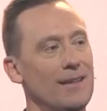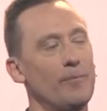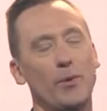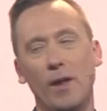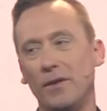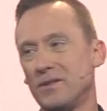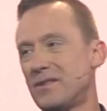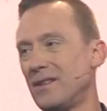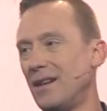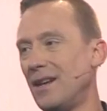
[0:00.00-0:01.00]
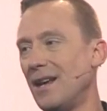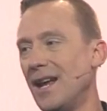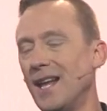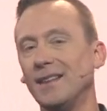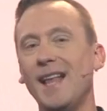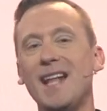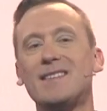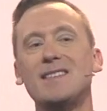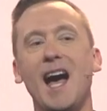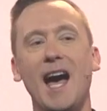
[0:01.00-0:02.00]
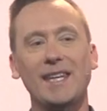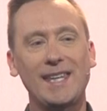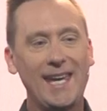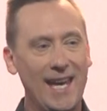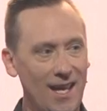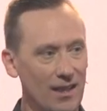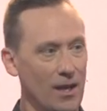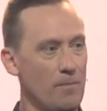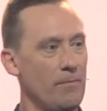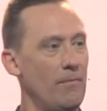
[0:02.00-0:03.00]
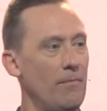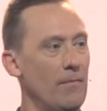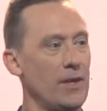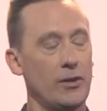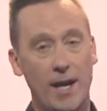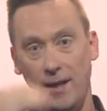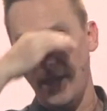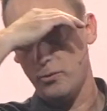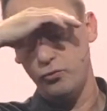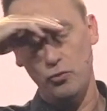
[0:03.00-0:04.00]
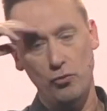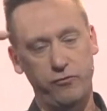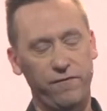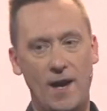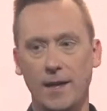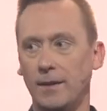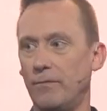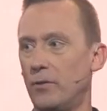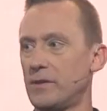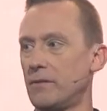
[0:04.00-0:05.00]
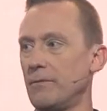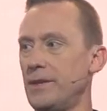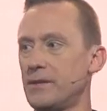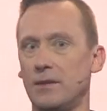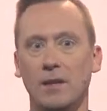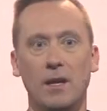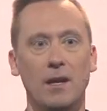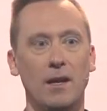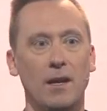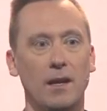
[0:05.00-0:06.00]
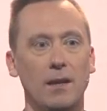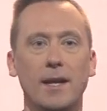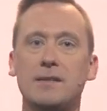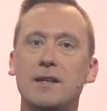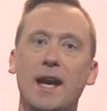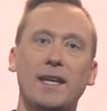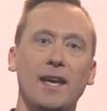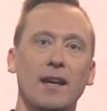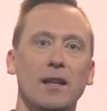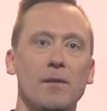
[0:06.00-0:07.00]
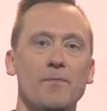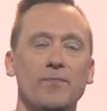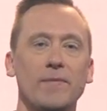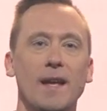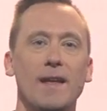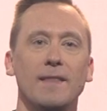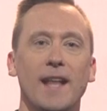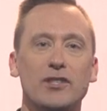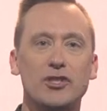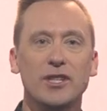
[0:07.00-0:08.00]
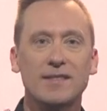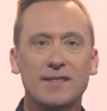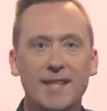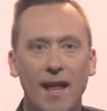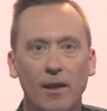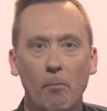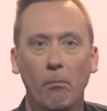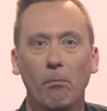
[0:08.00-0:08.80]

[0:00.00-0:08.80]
brothers, let's not kill him. You're kind of like, whew, finally, voice of reason. Let's not kill him. Let's just sell him.